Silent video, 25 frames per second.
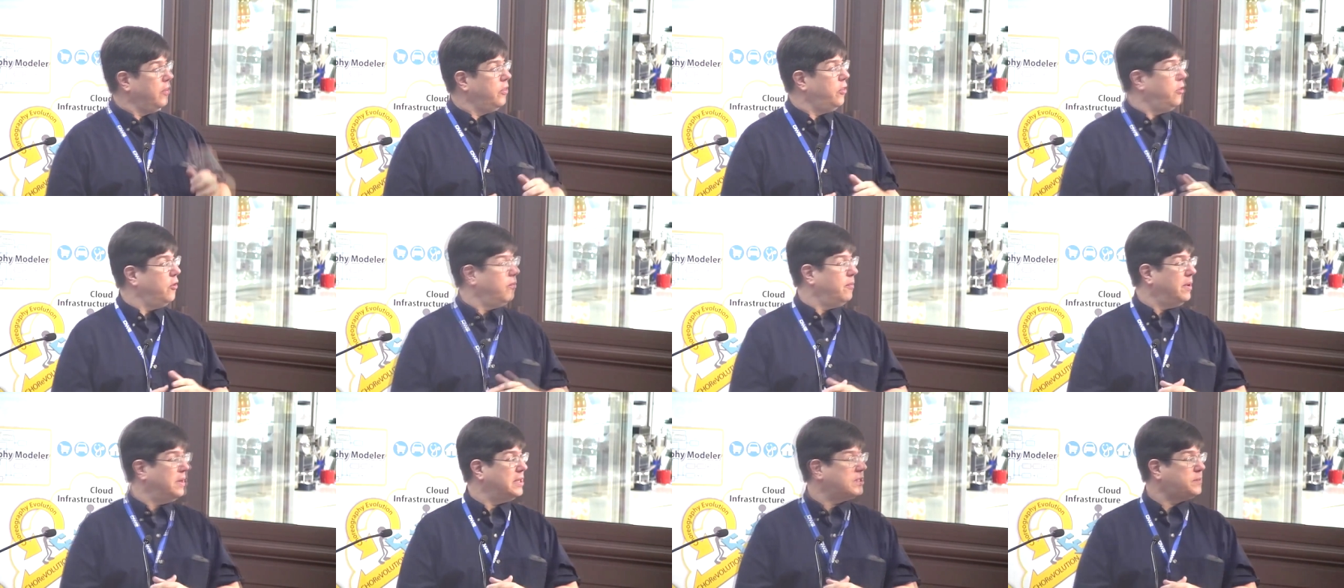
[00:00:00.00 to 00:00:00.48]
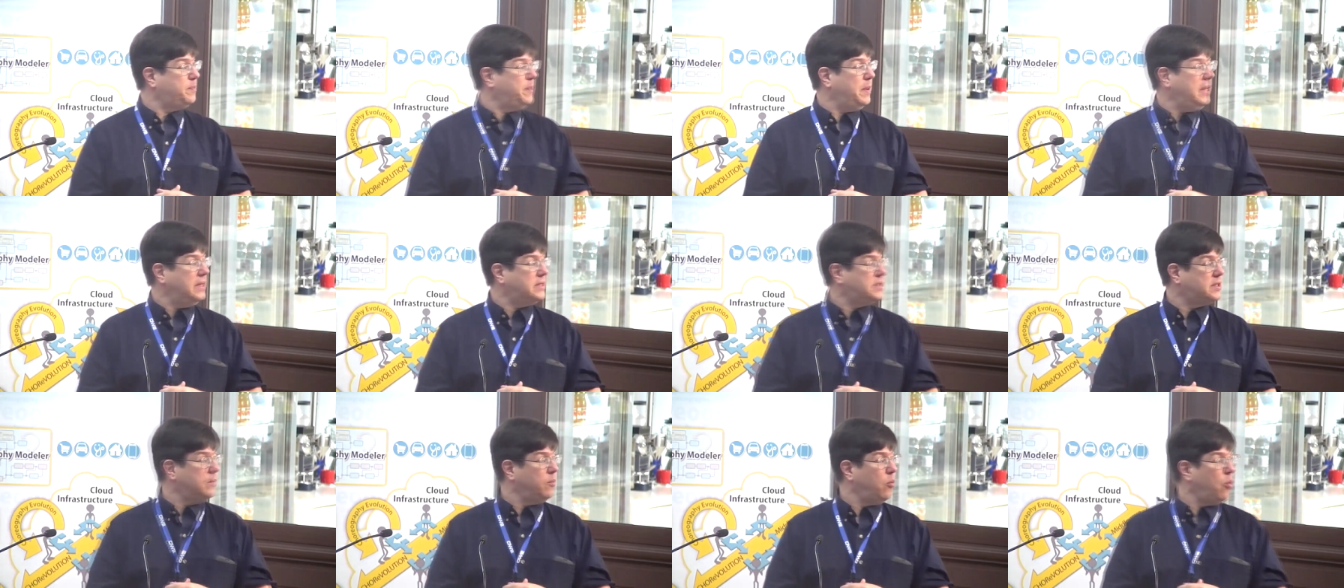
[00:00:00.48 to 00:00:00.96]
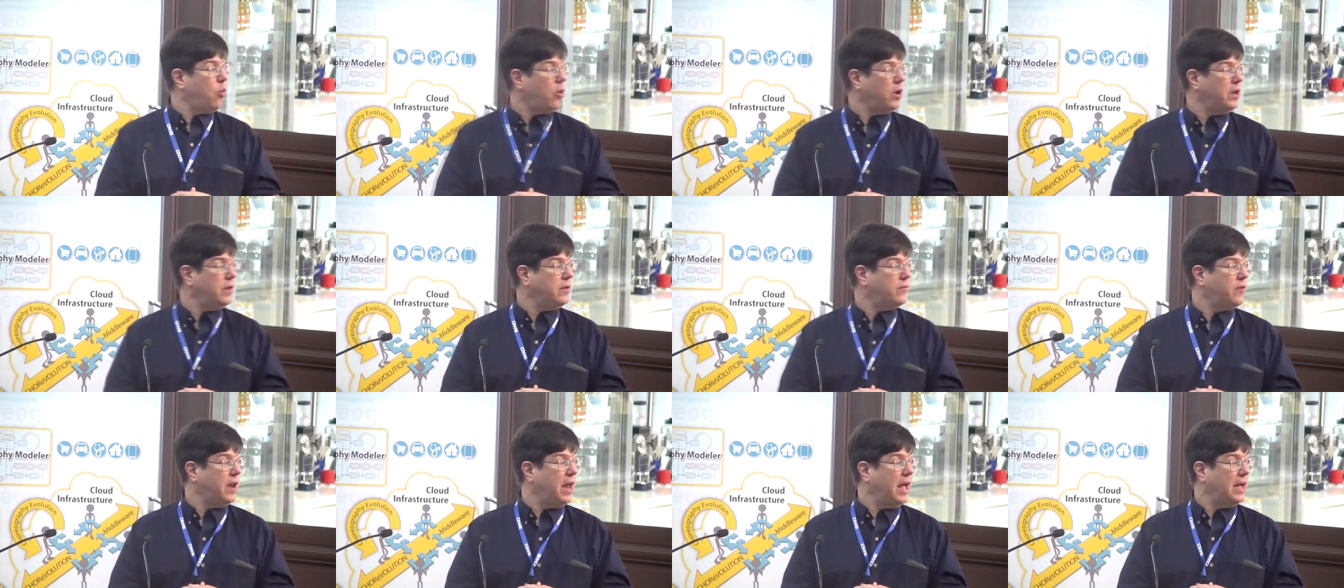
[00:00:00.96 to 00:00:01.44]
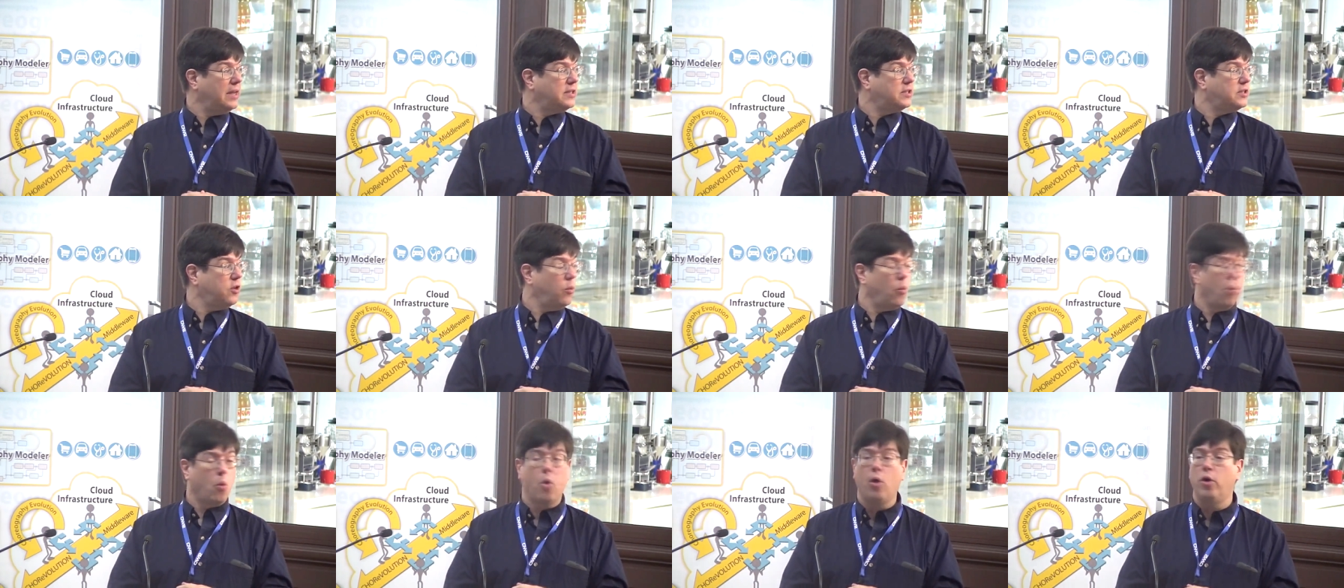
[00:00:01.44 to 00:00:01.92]
There must be some warning flags
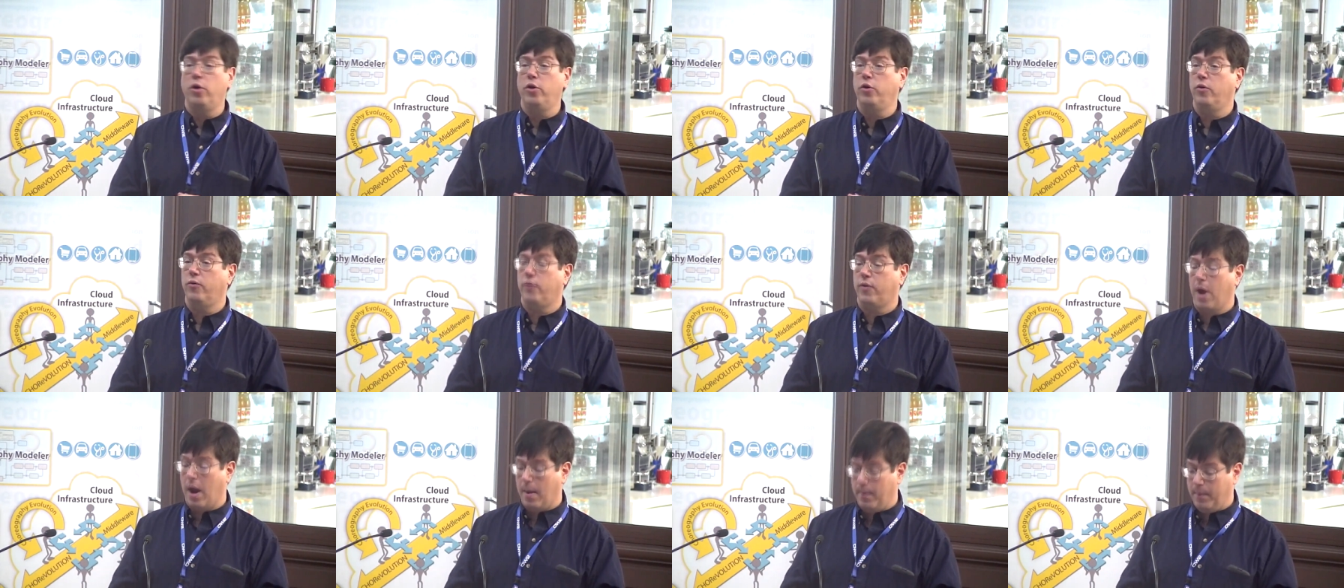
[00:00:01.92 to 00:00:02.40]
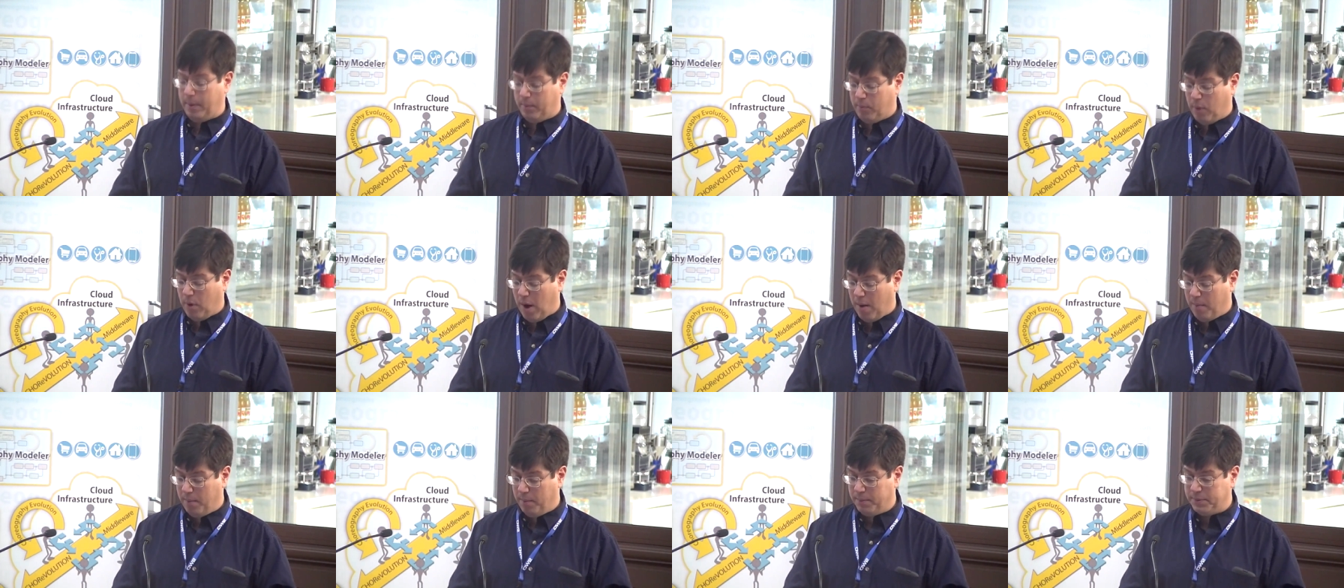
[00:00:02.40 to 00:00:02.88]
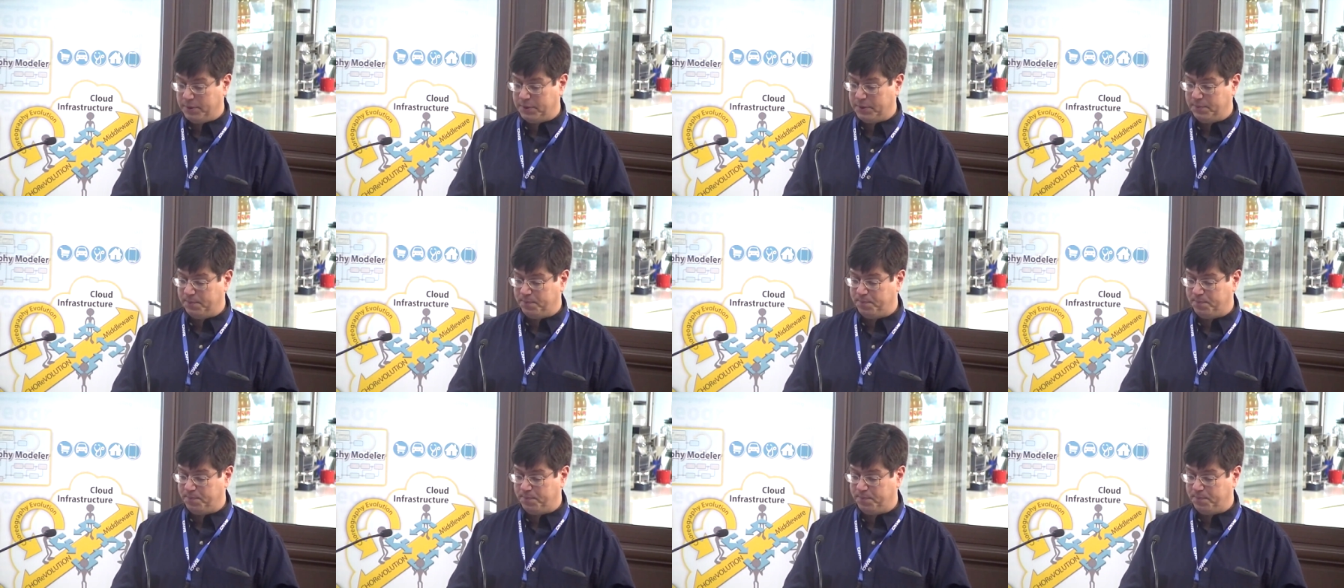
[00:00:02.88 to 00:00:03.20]
to warn you of common problems.